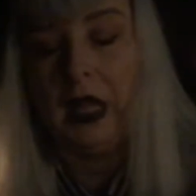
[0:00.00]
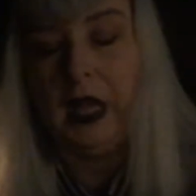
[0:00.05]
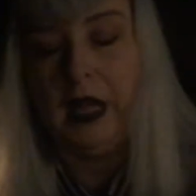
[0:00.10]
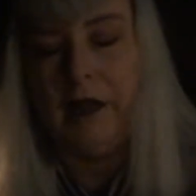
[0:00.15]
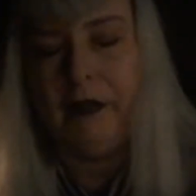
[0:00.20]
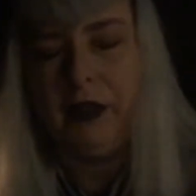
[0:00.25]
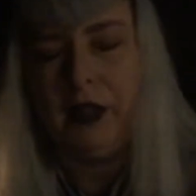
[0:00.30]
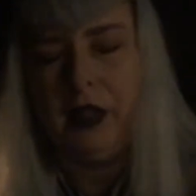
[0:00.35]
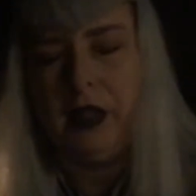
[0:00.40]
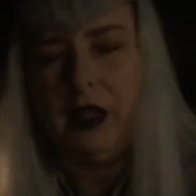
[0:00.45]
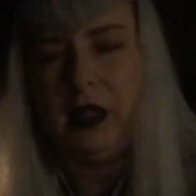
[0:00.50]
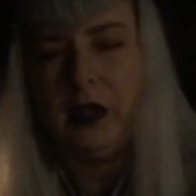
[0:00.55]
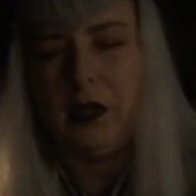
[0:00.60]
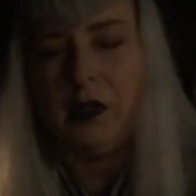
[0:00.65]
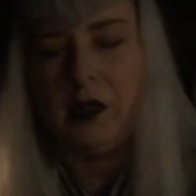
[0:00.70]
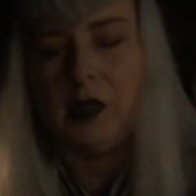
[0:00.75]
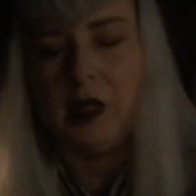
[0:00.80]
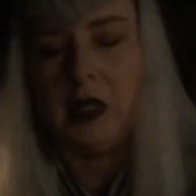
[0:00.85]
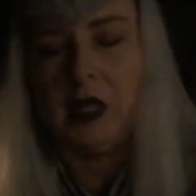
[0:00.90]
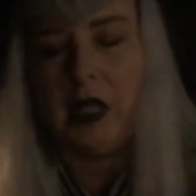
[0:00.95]
I felt like there
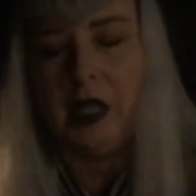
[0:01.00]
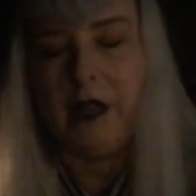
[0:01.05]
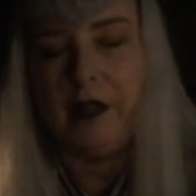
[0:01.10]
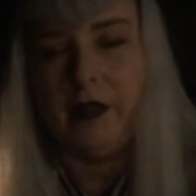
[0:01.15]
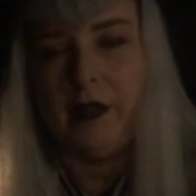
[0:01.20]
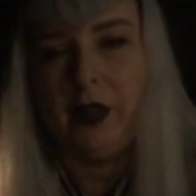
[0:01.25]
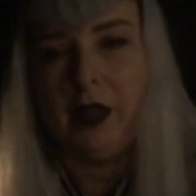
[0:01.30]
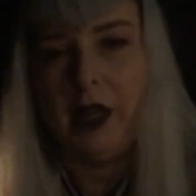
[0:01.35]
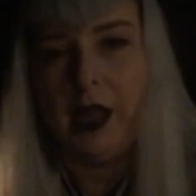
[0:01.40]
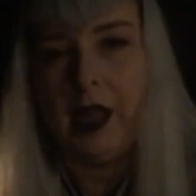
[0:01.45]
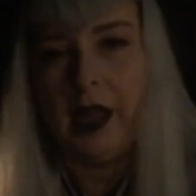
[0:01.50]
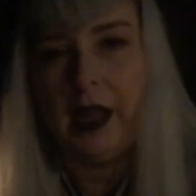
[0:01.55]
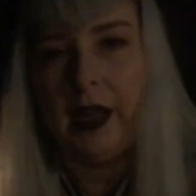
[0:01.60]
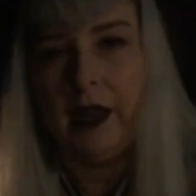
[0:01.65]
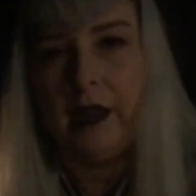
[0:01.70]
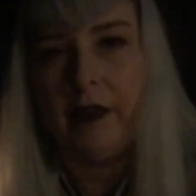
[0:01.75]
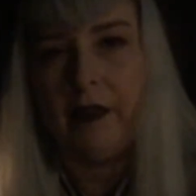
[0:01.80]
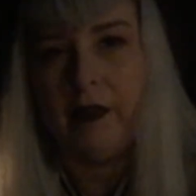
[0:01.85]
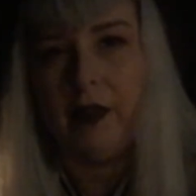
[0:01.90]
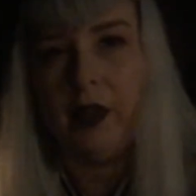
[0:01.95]
was a lot of
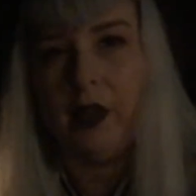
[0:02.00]
negative